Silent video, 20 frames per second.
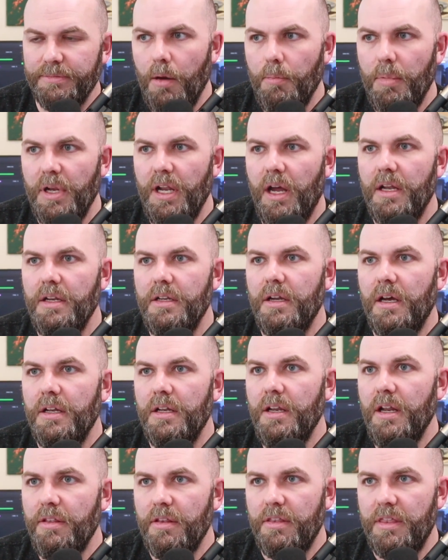But
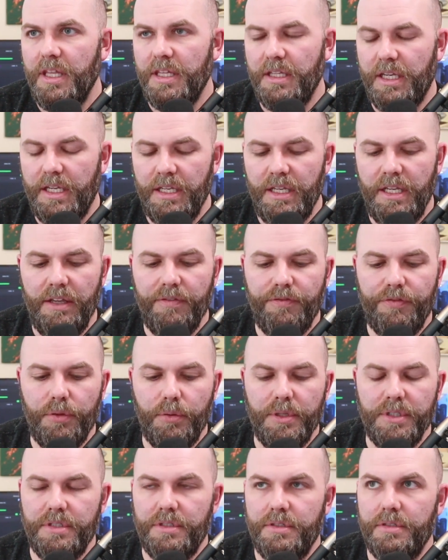another thing that can
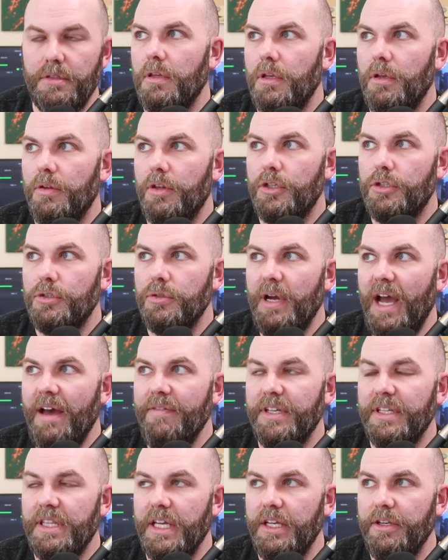influence the
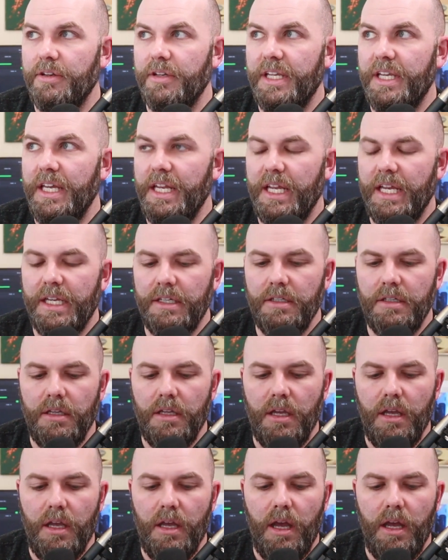traffic that you're getting
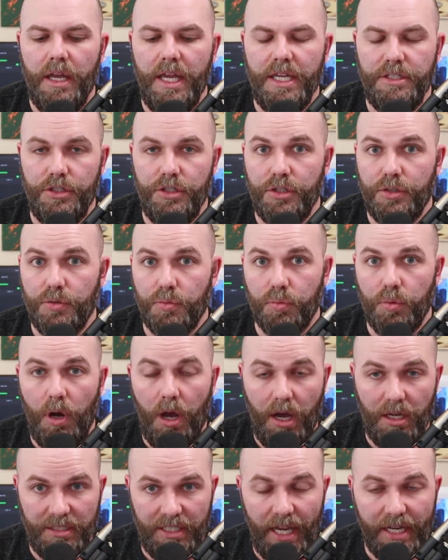isn't just
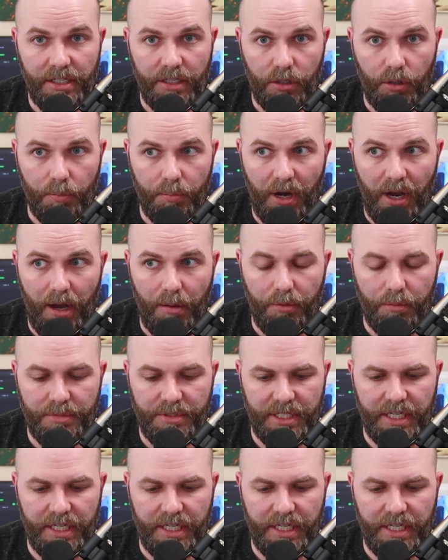raw technical problems.